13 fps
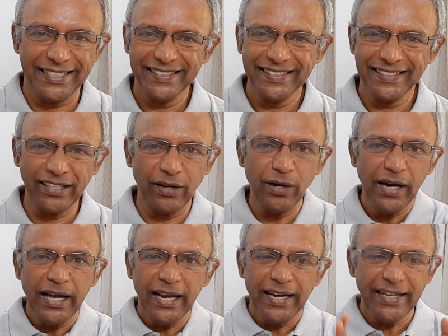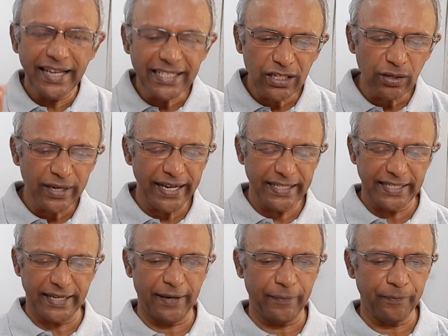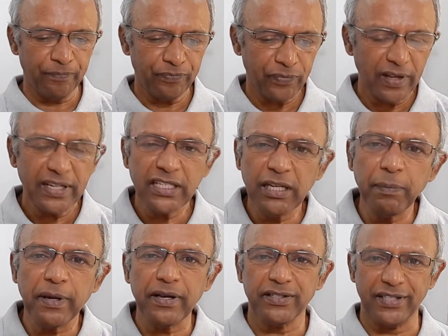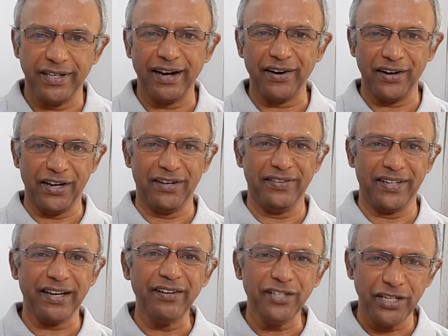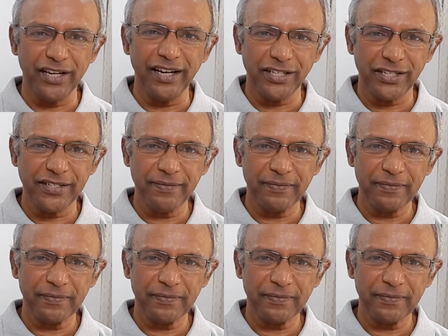So let's look at a typical scenario of negotiation.